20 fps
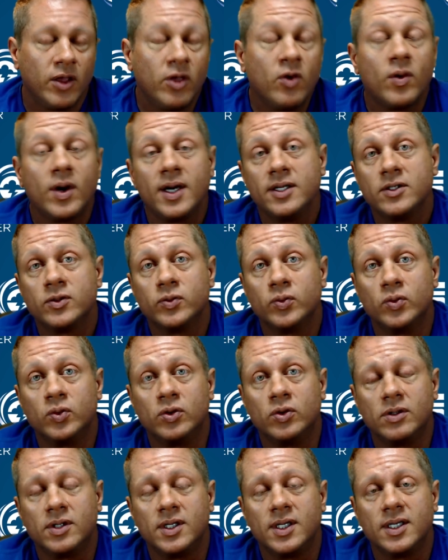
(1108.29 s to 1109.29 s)
Otherwise,
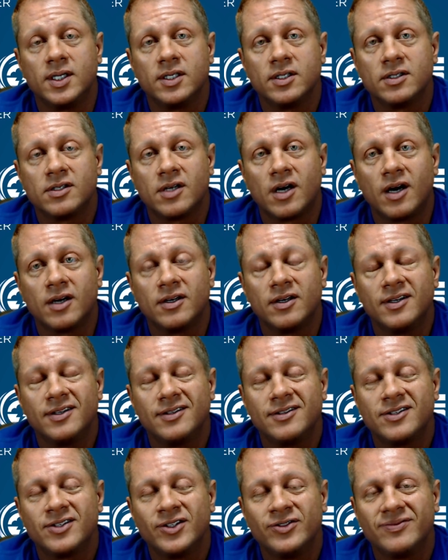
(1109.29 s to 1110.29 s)
we'll talk
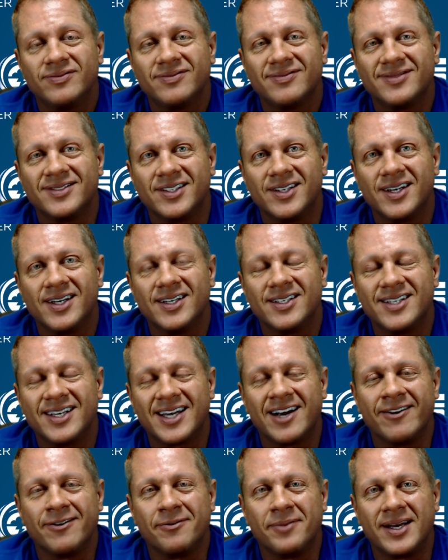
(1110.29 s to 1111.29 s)
again soon. All right.
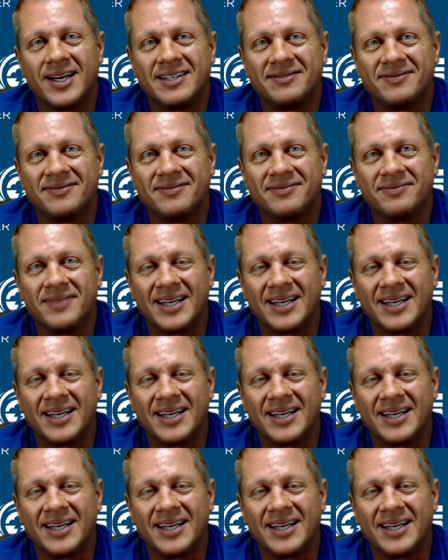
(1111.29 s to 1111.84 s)
Take care, everybody.